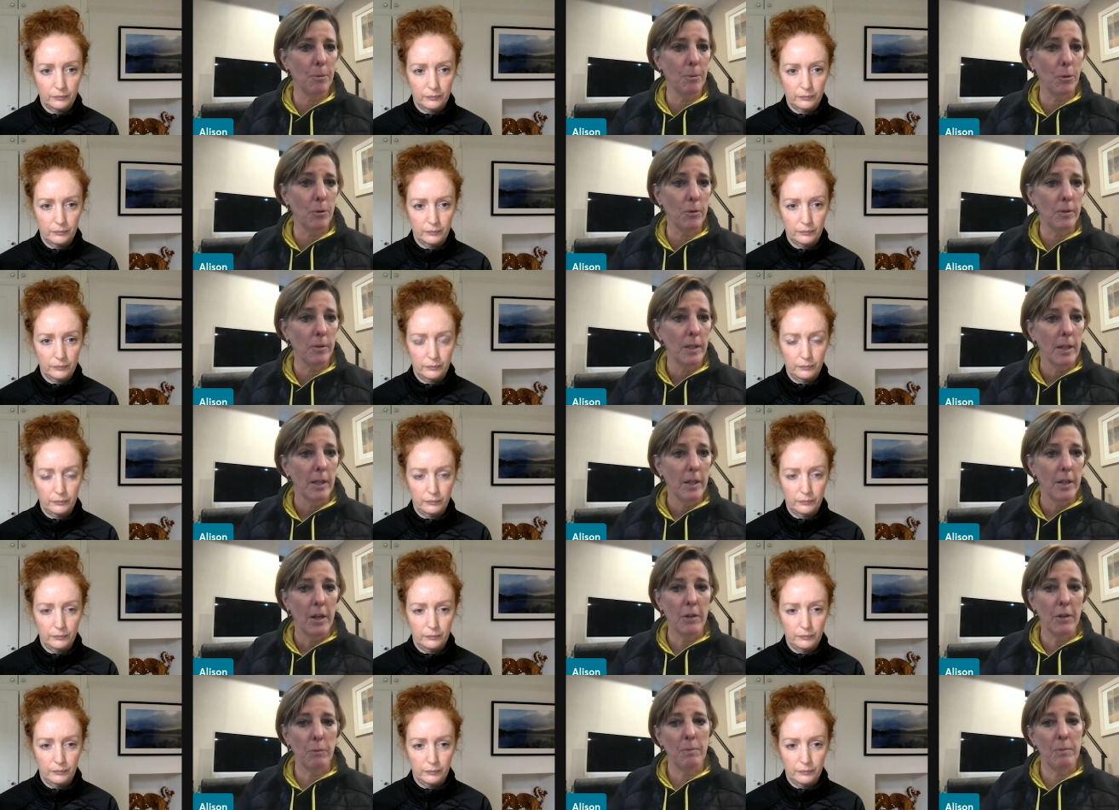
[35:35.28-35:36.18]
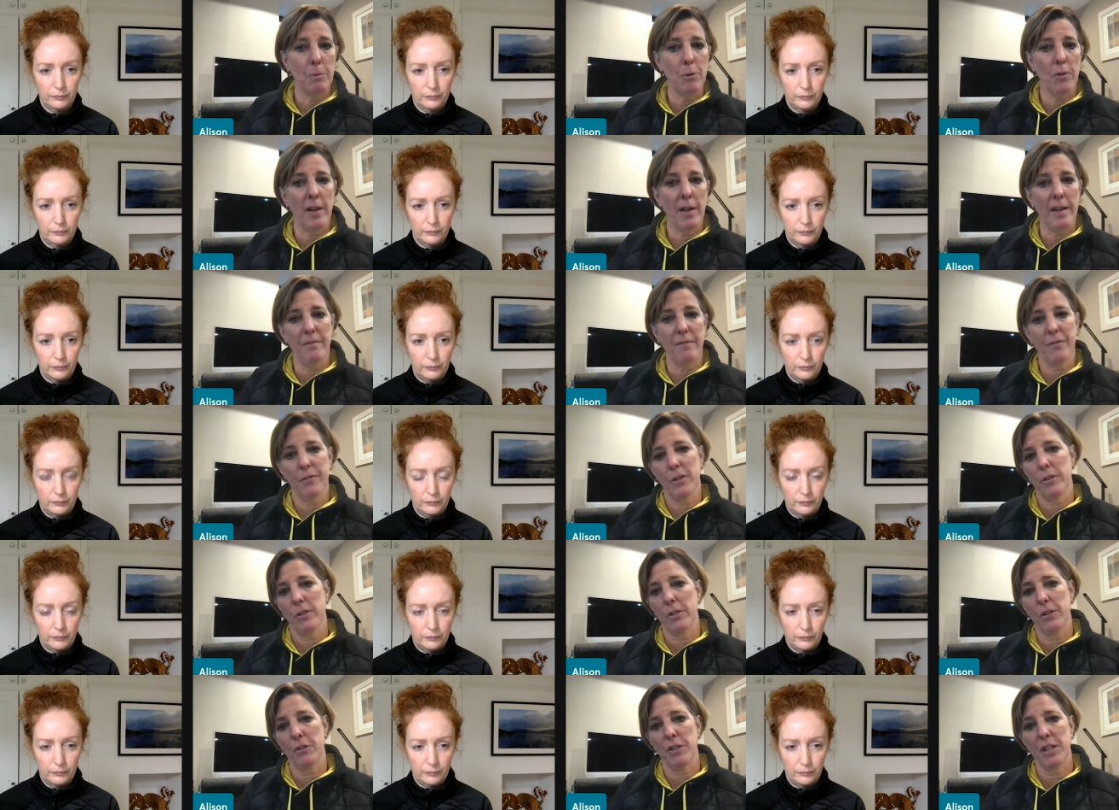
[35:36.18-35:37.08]
Speaker 1: but we put that in because
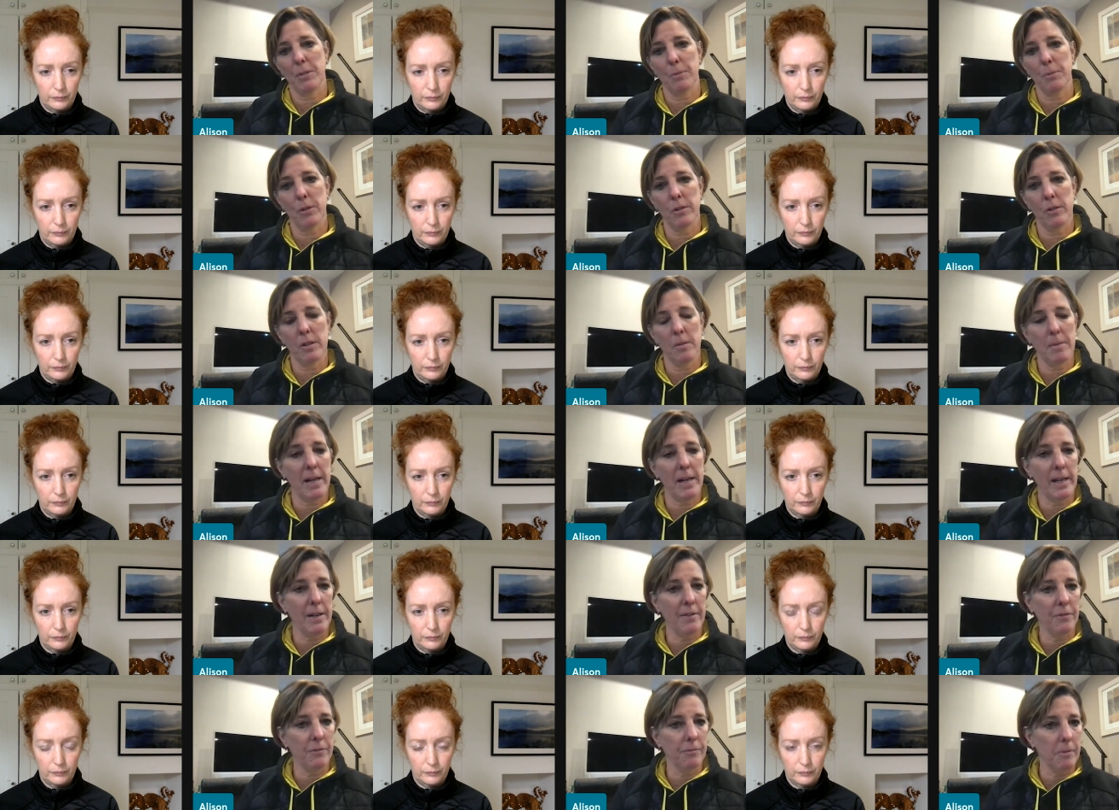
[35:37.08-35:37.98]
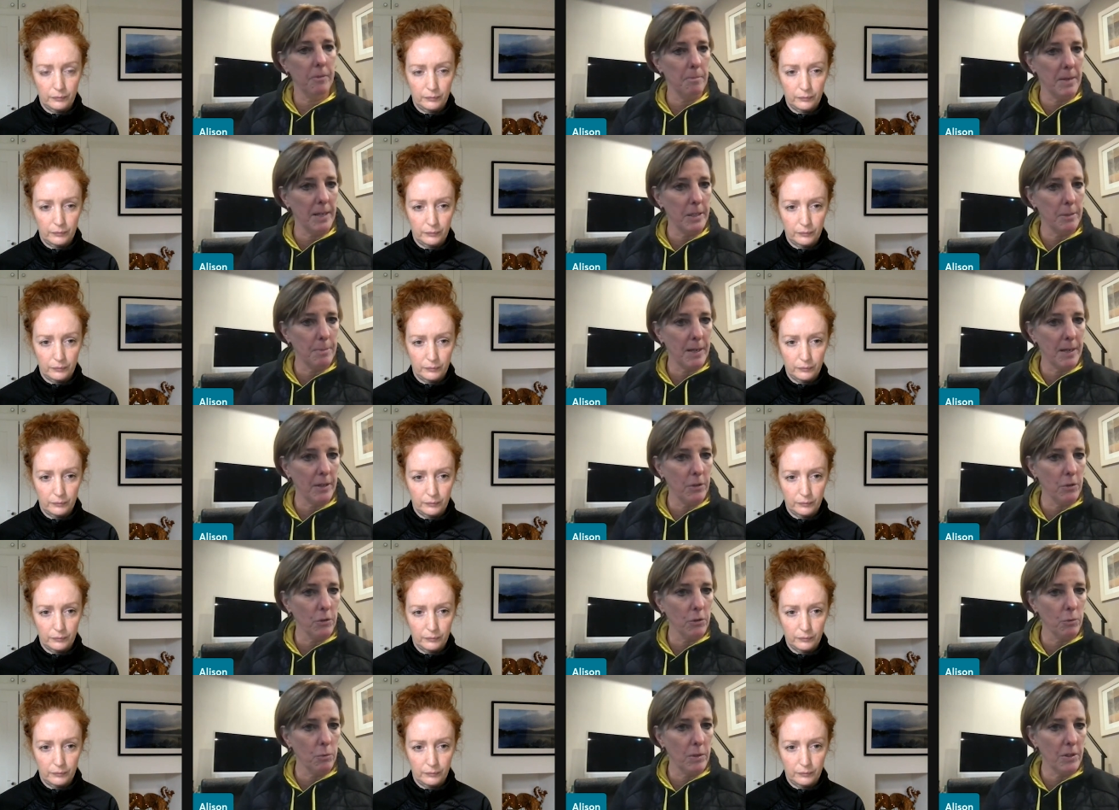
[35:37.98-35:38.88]
at Christmas they might have a mixed bag of
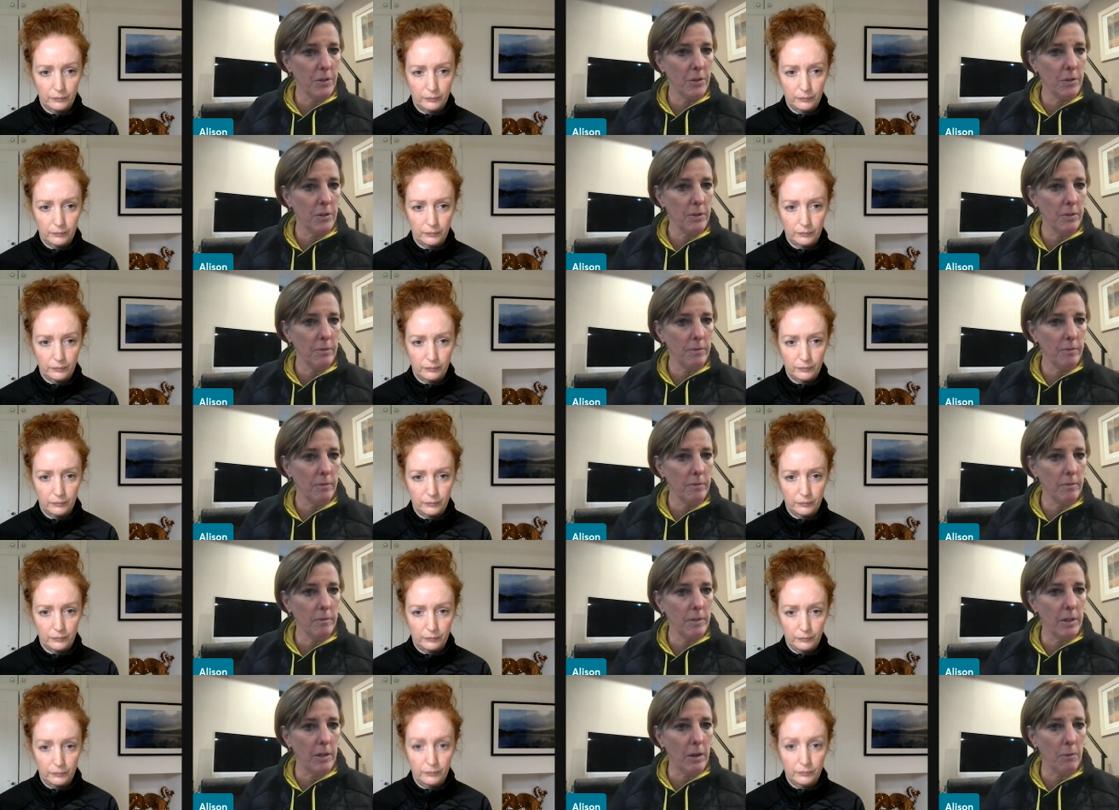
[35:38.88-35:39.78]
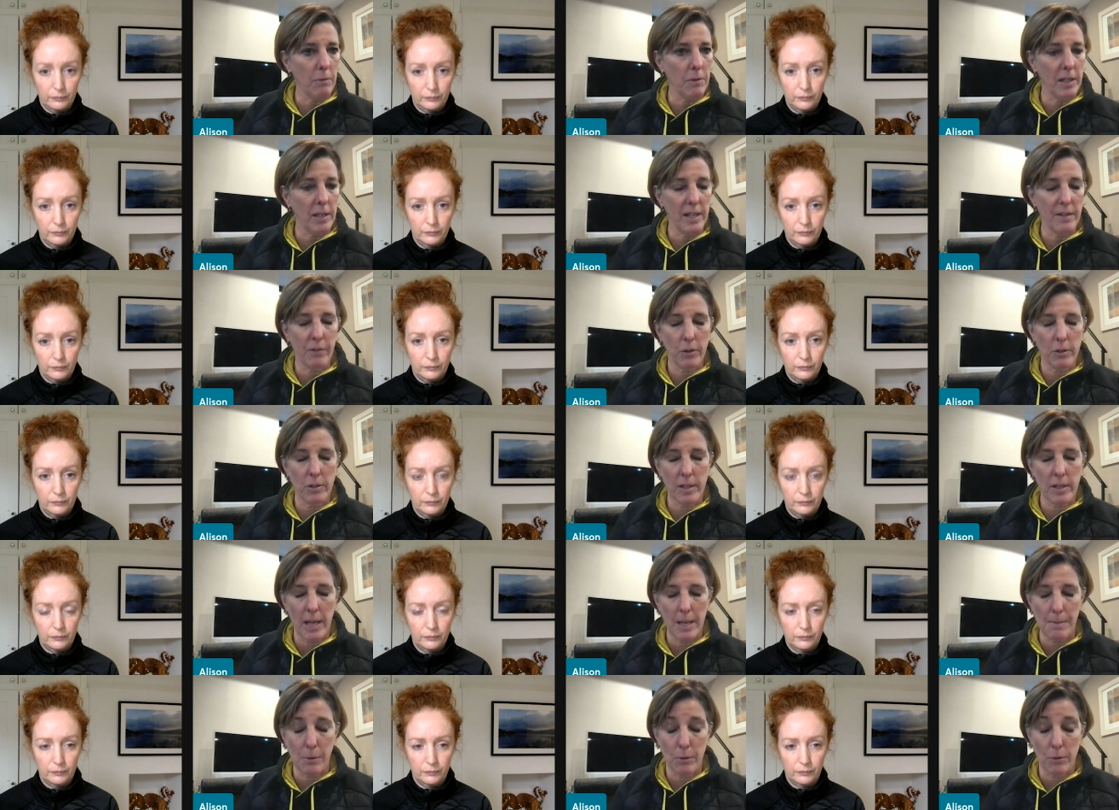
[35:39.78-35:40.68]
nuts, which, you know, they leave on
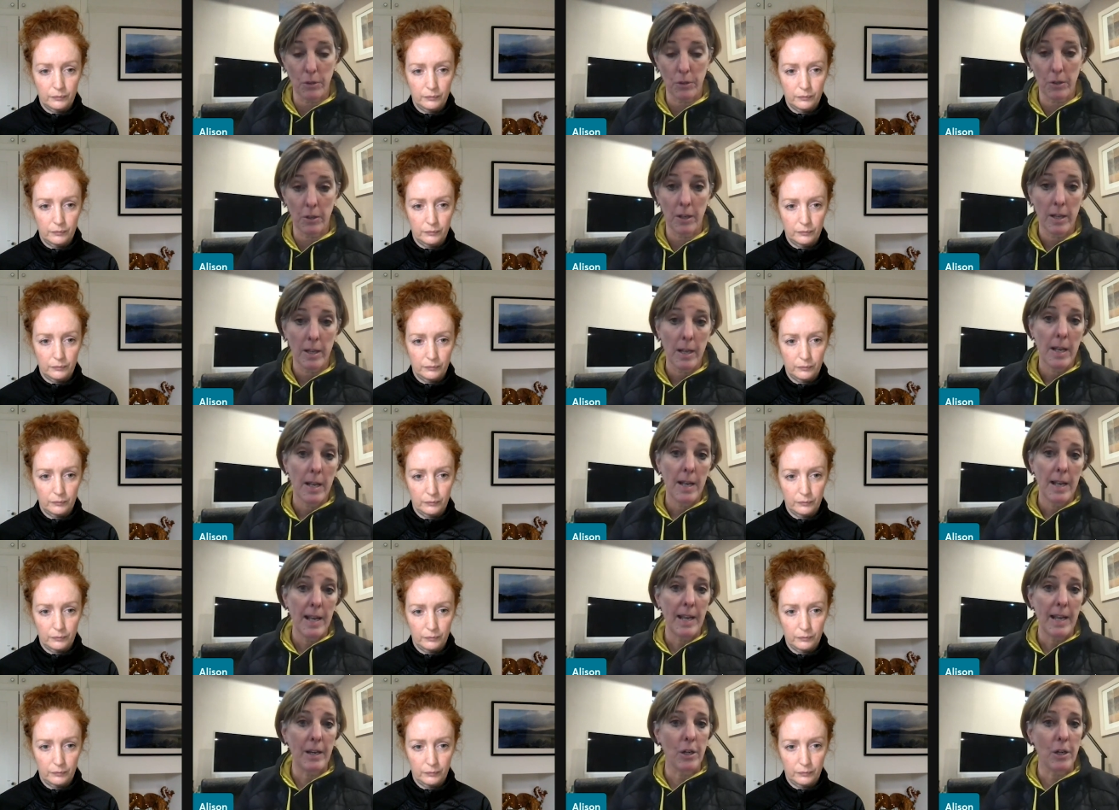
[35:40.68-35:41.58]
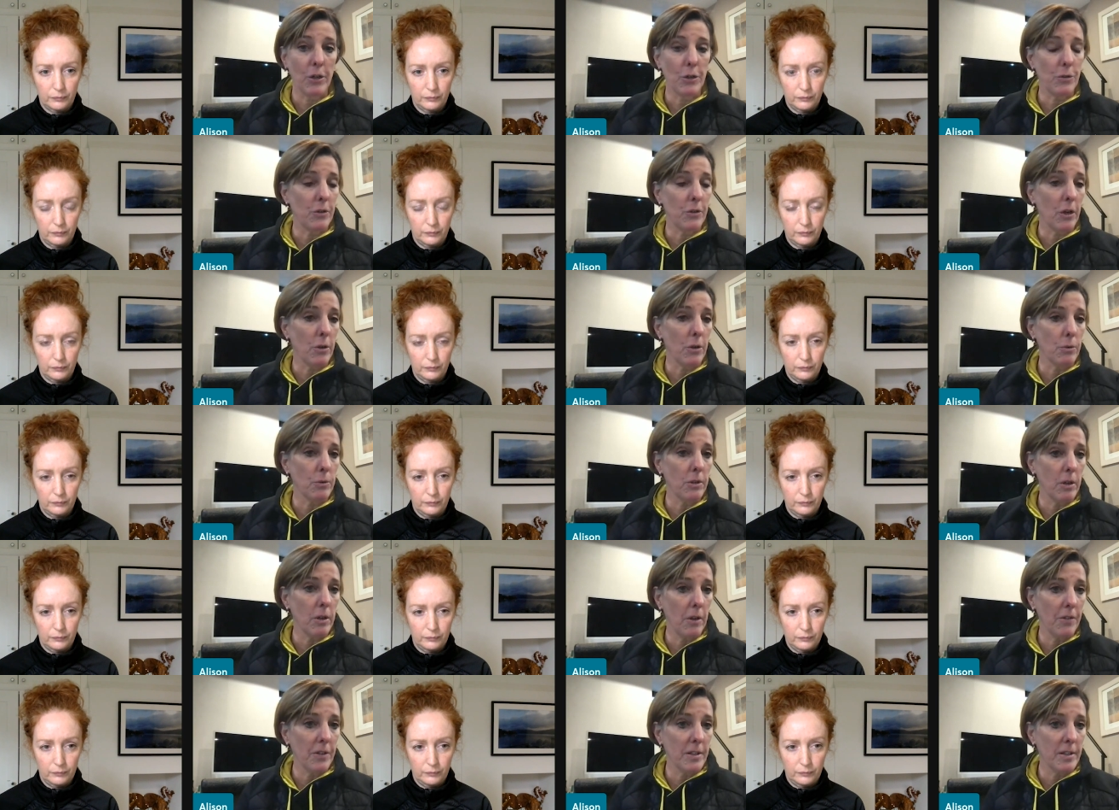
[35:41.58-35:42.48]
tables and include those
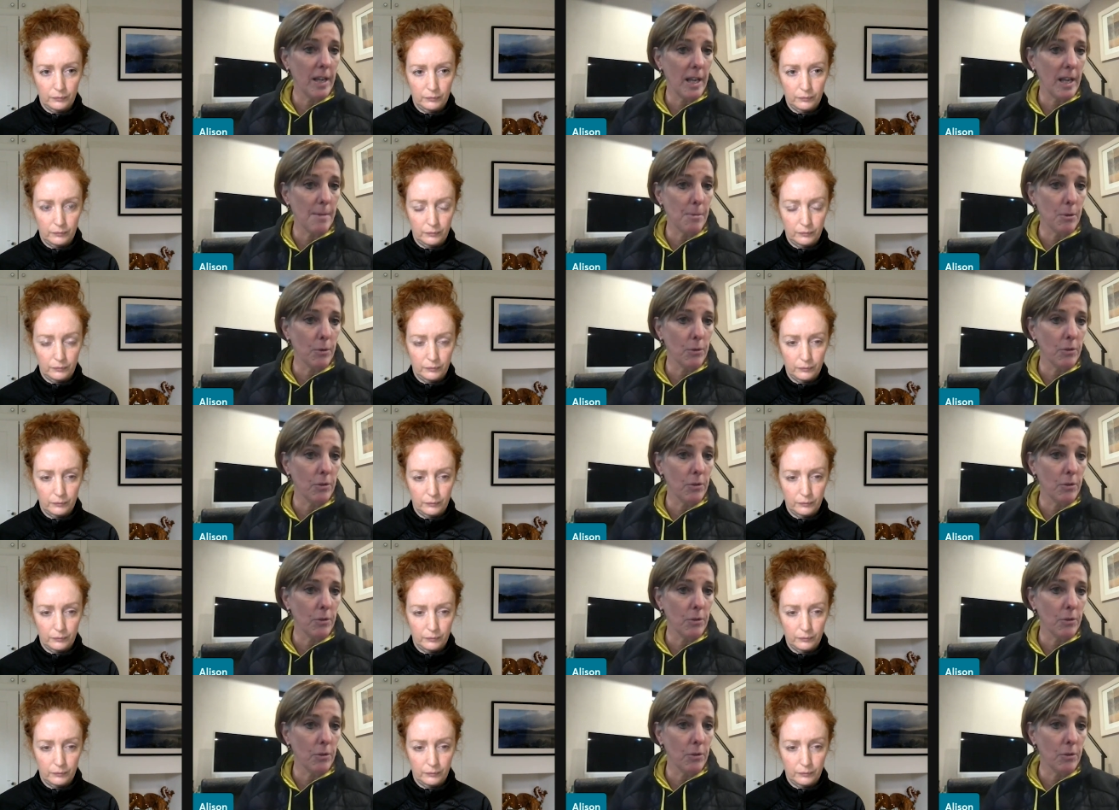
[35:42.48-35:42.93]
on the table.